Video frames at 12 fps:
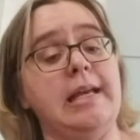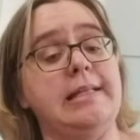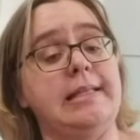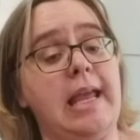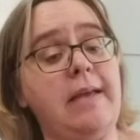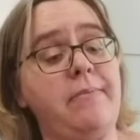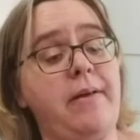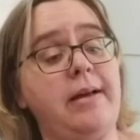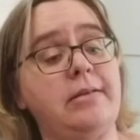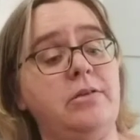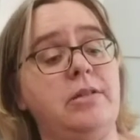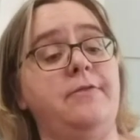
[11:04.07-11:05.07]
St.
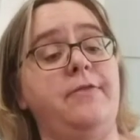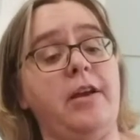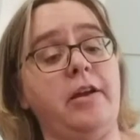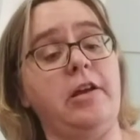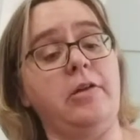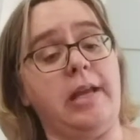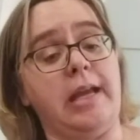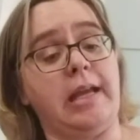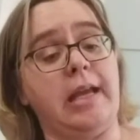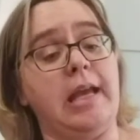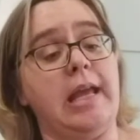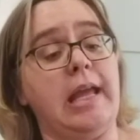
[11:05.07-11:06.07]
Basil's is very
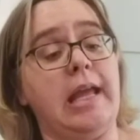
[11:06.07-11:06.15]
unique.